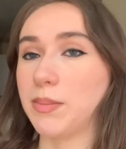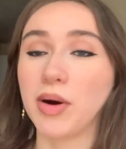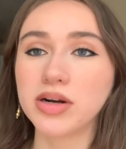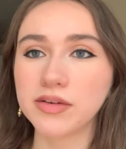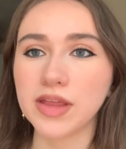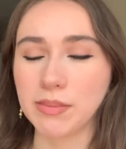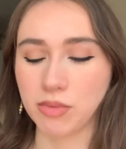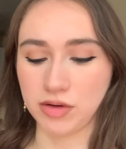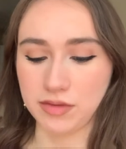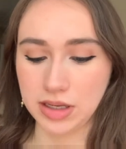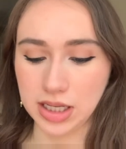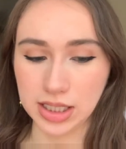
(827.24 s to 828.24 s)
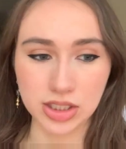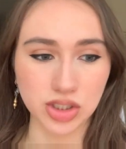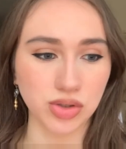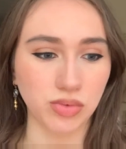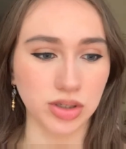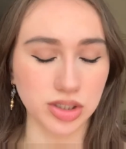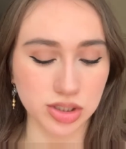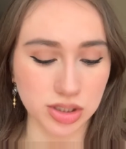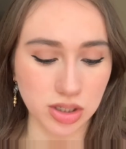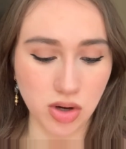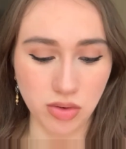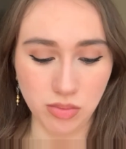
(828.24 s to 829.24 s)
a part of that Morphe collection, we're
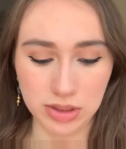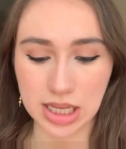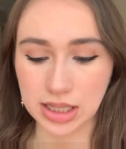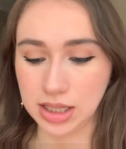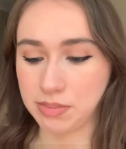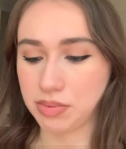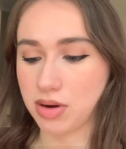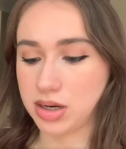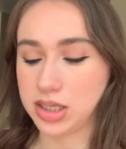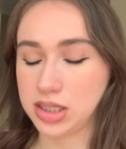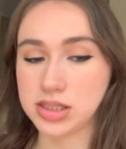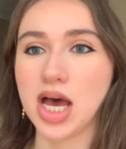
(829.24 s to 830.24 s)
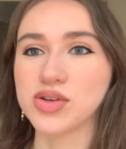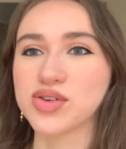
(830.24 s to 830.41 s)
just gonna go in with that lip product.